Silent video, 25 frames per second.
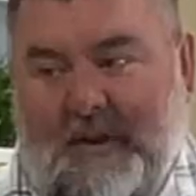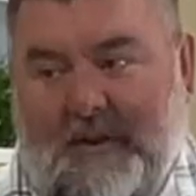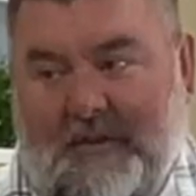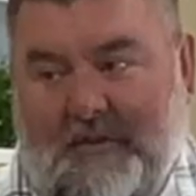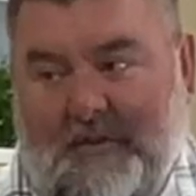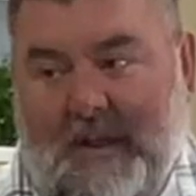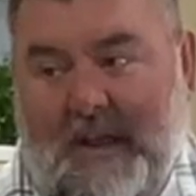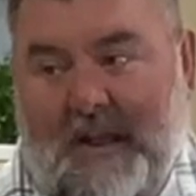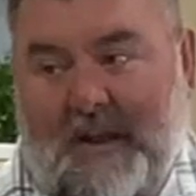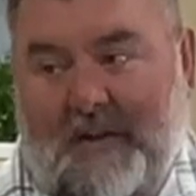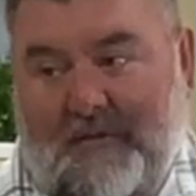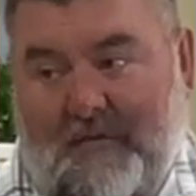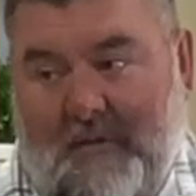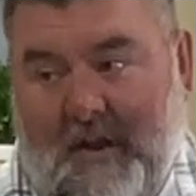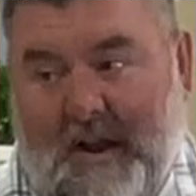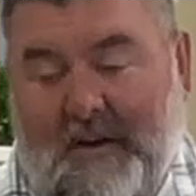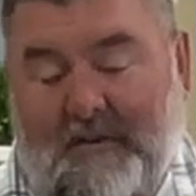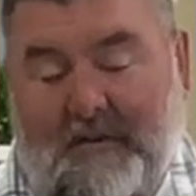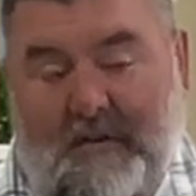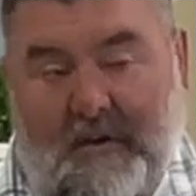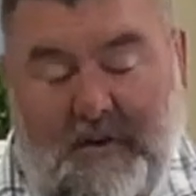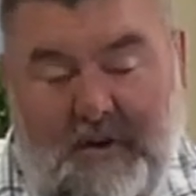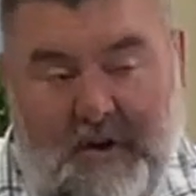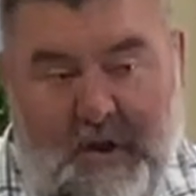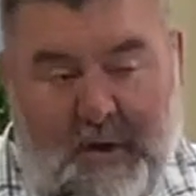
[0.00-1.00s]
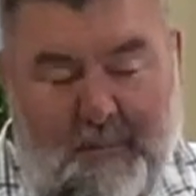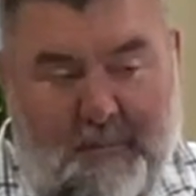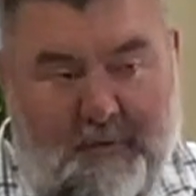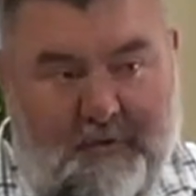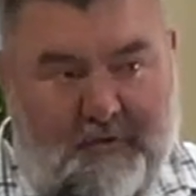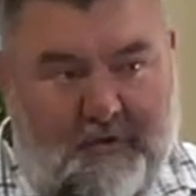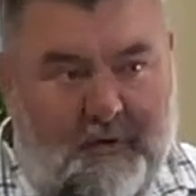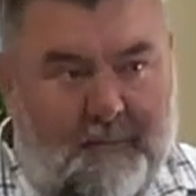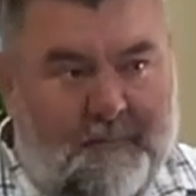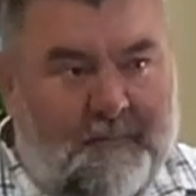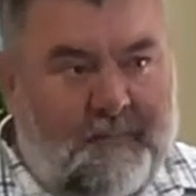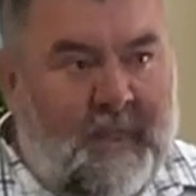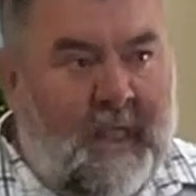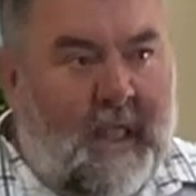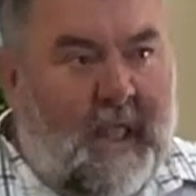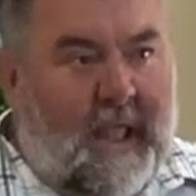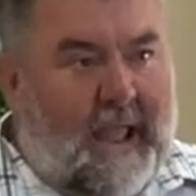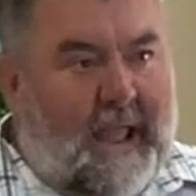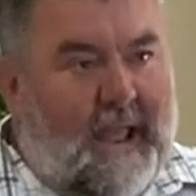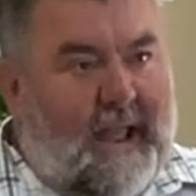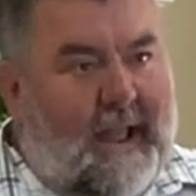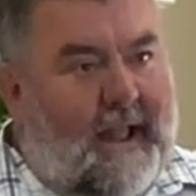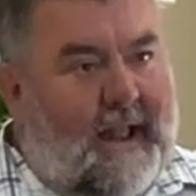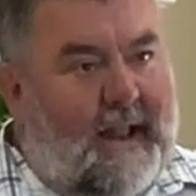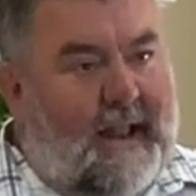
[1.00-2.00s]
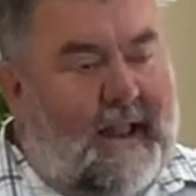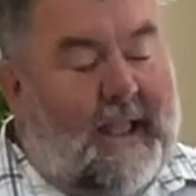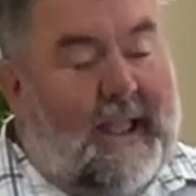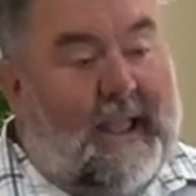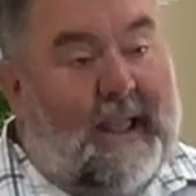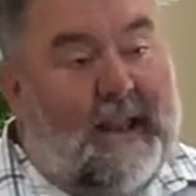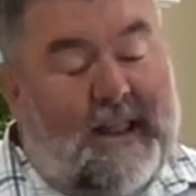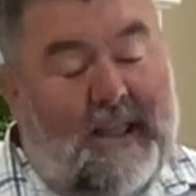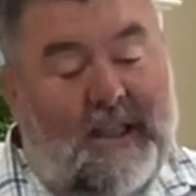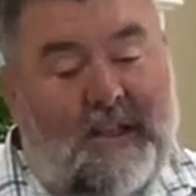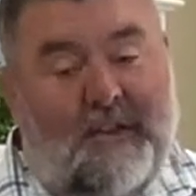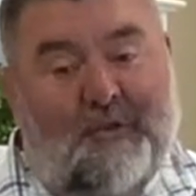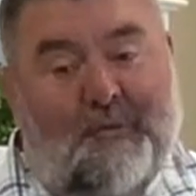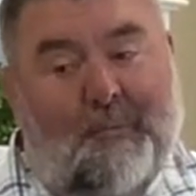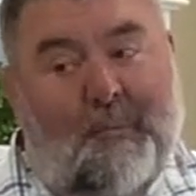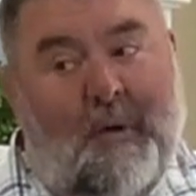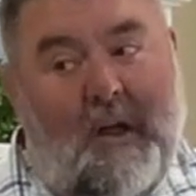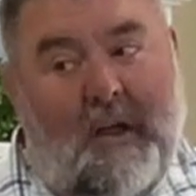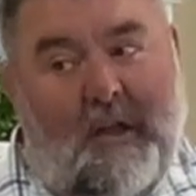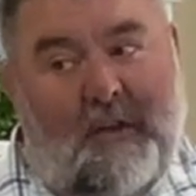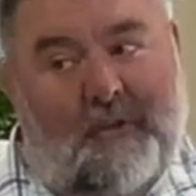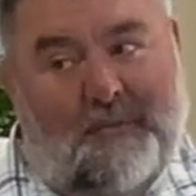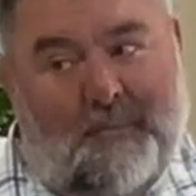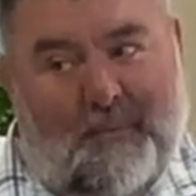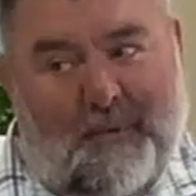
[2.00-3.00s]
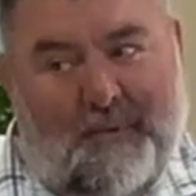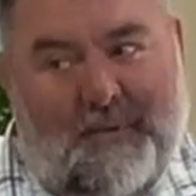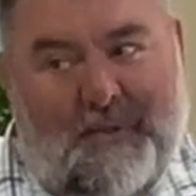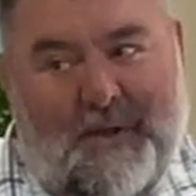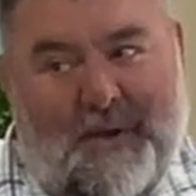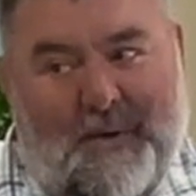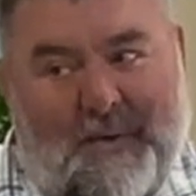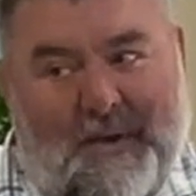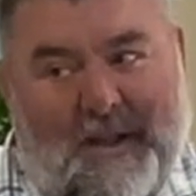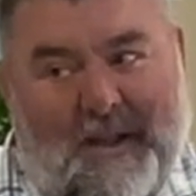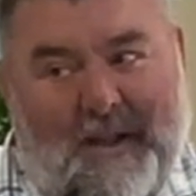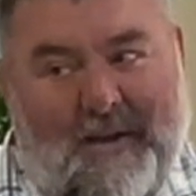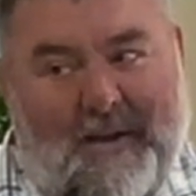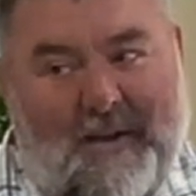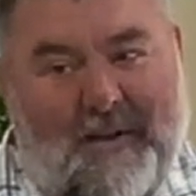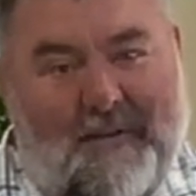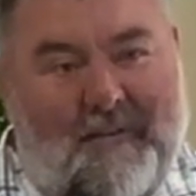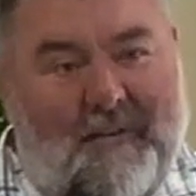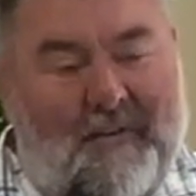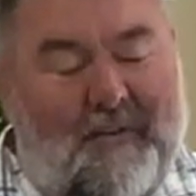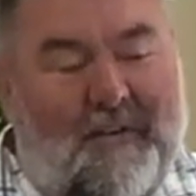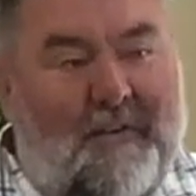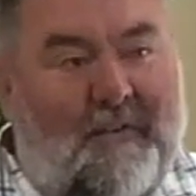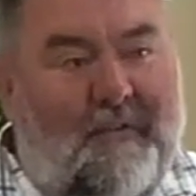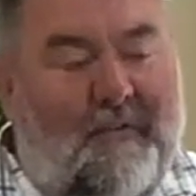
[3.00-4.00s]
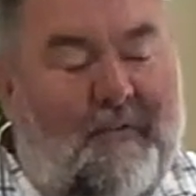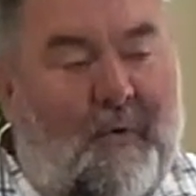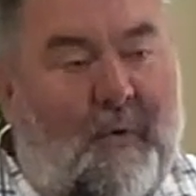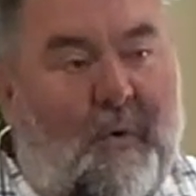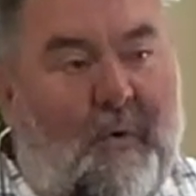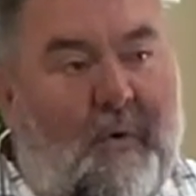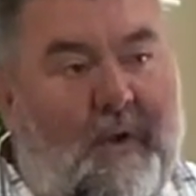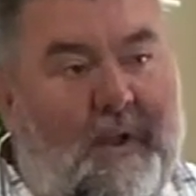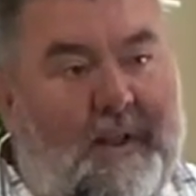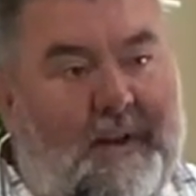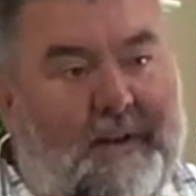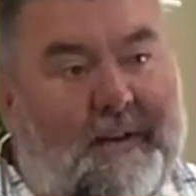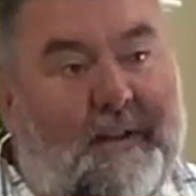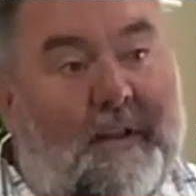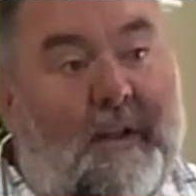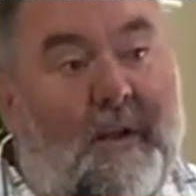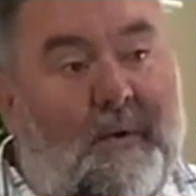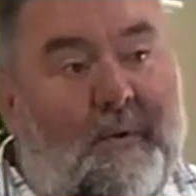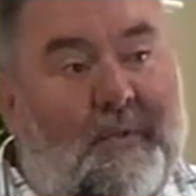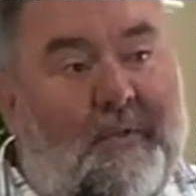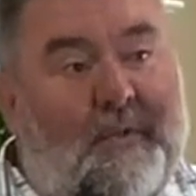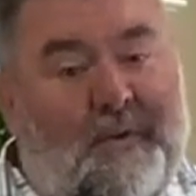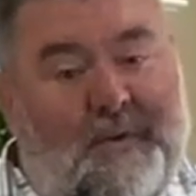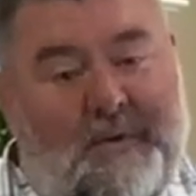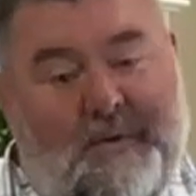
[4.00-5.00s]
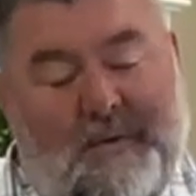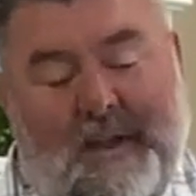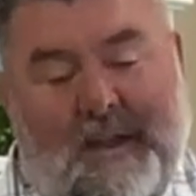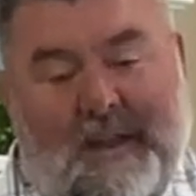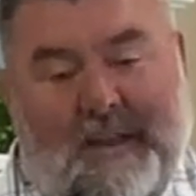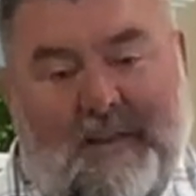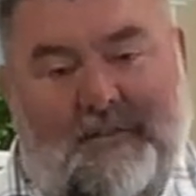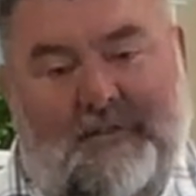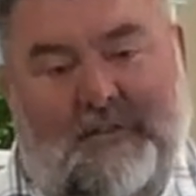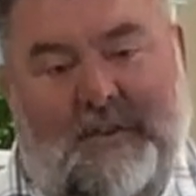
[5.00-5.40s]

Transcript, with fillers: at a satisfactory temperature. It is possible though, however, for it to go through a